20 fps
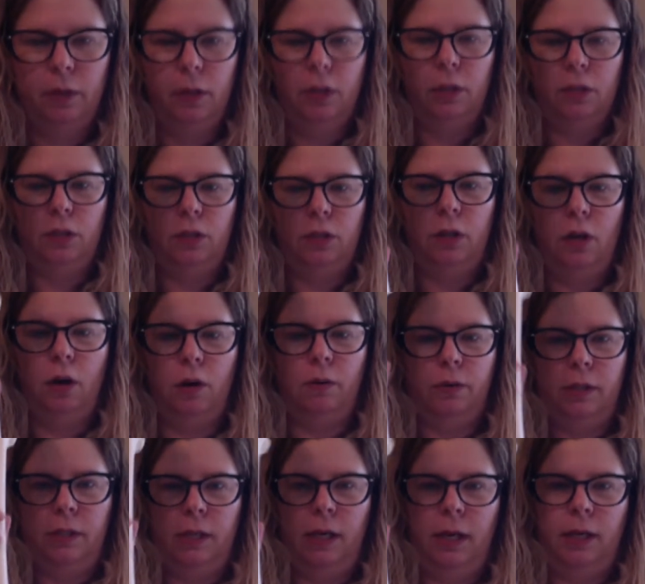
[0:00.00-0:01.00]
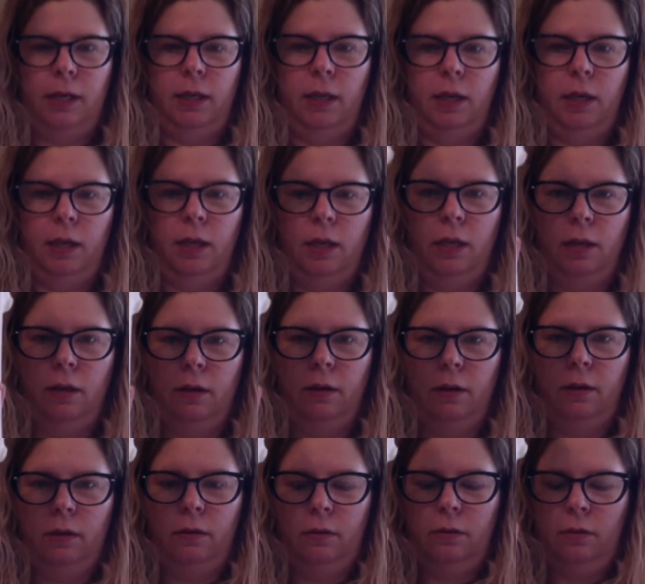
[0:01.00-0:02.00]
So standing
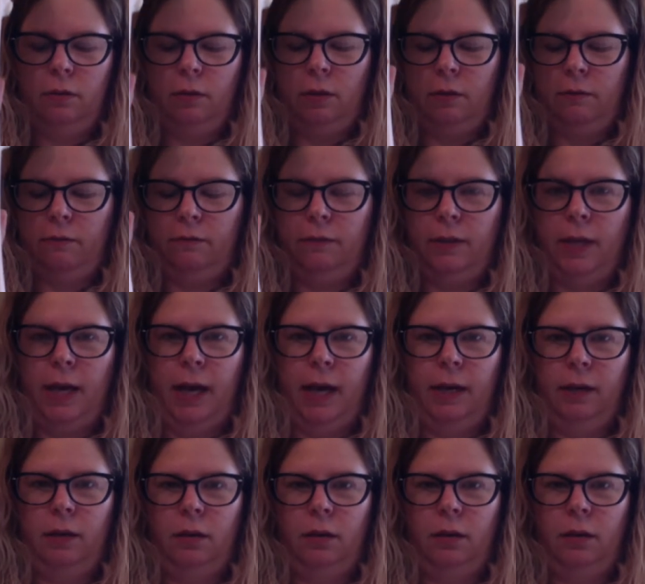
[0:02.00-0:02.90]
here, flat,